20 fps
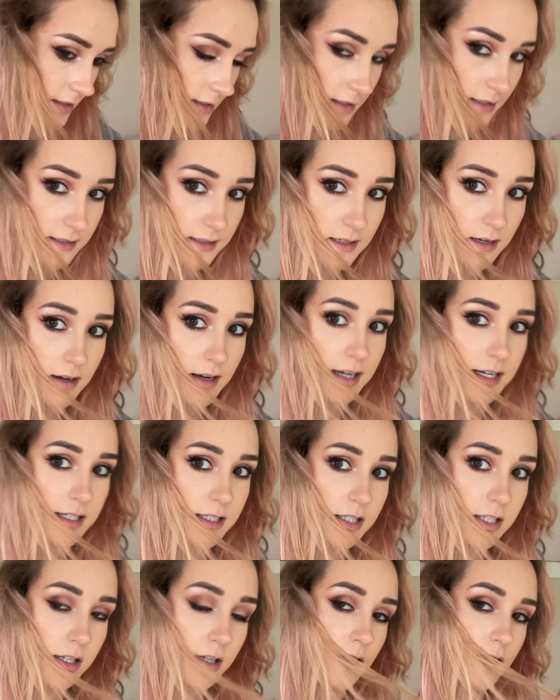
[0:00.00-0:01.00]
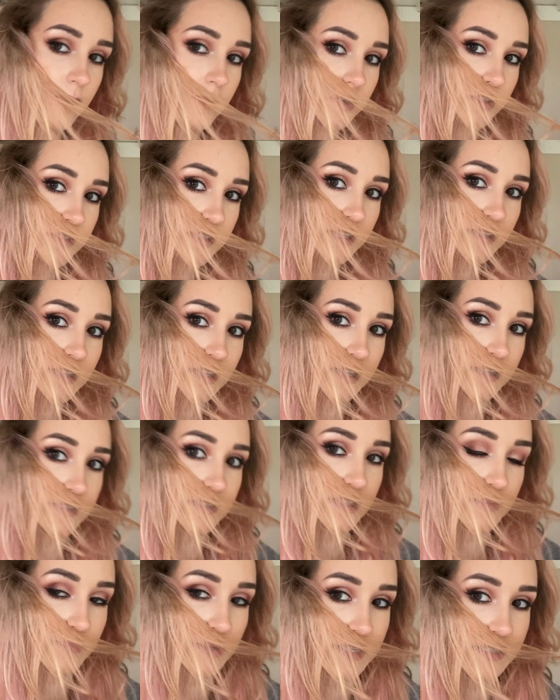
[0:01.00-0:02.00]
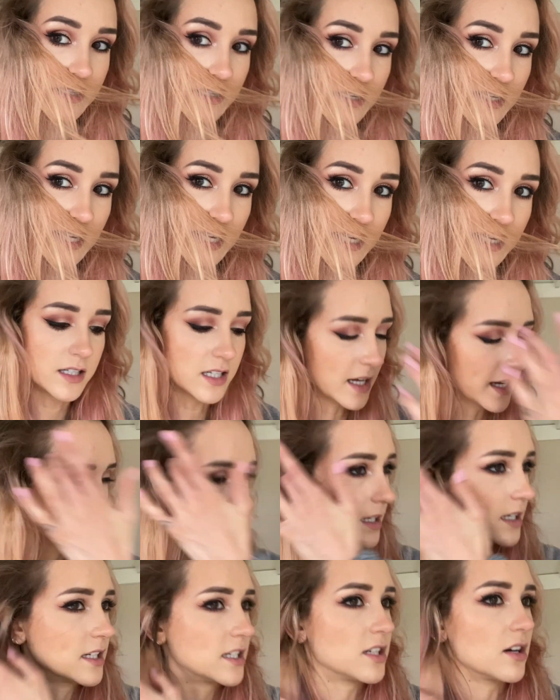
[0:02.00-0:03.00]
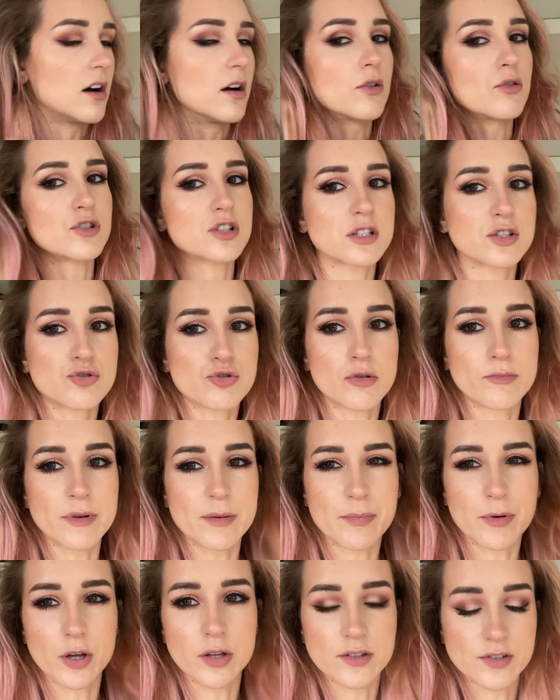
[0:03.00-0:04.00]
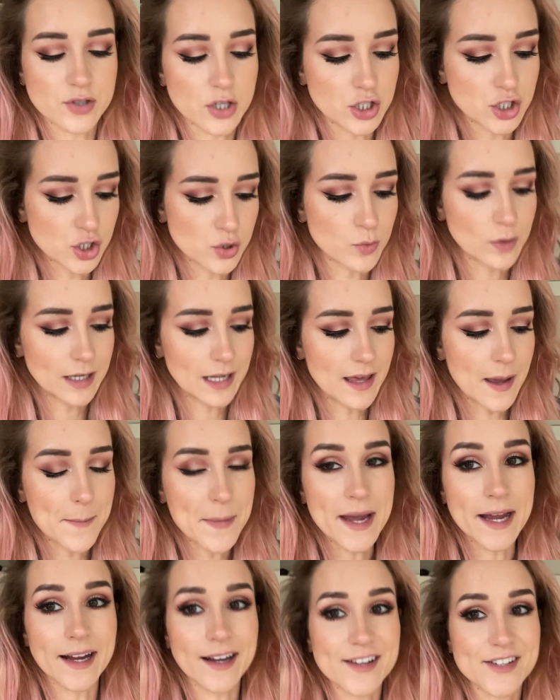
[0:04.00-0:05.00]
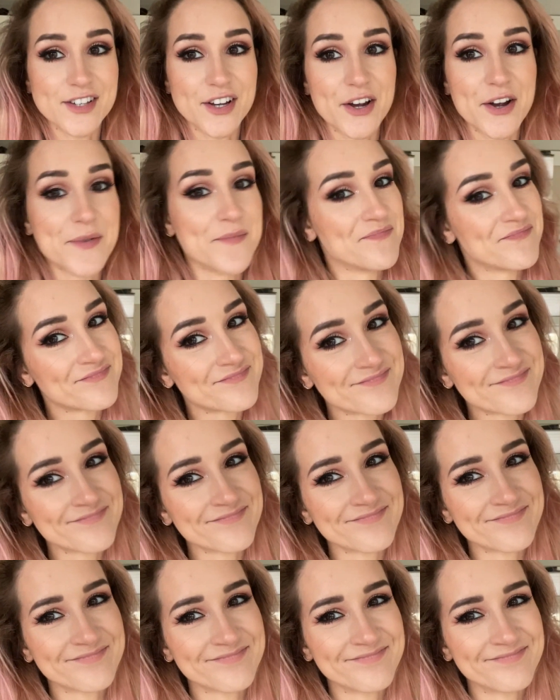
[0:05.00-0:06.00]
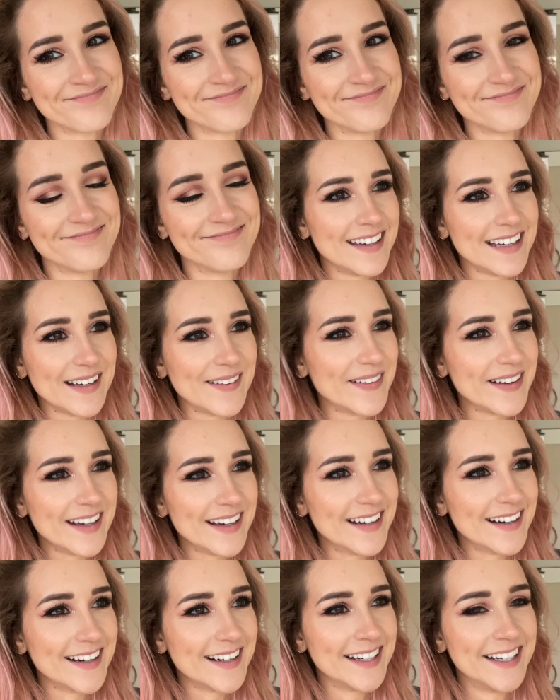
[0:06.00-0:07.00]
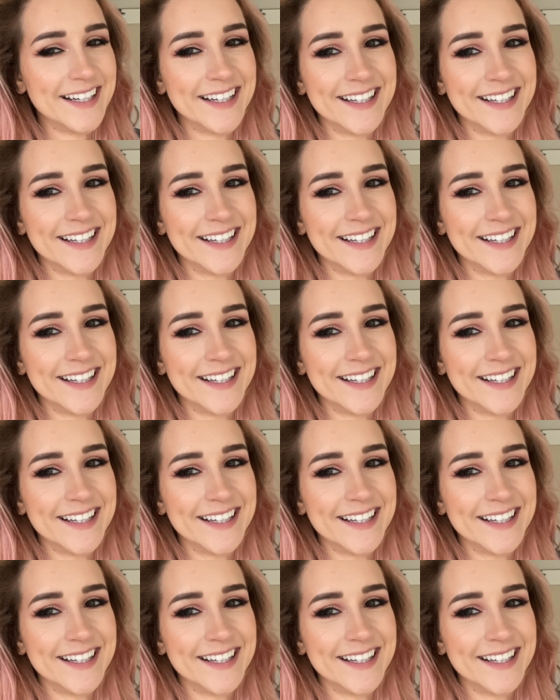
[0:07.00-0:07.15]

side you know if you see this that's basically like a dark or a strawberry blonde so I just want to get that pink so here we are,